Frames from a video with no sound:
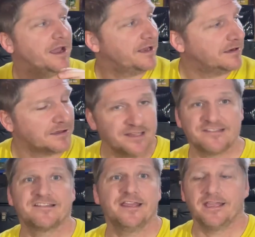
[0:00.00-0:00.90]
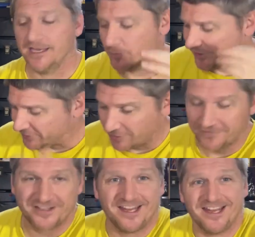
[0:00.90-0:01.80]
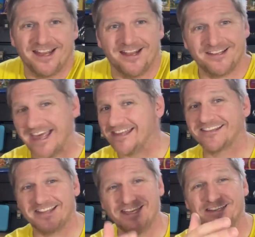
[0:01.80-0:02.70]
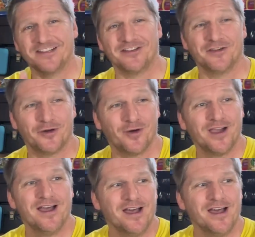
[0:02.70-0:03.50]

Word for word: and listing and resurfacing and testing to do.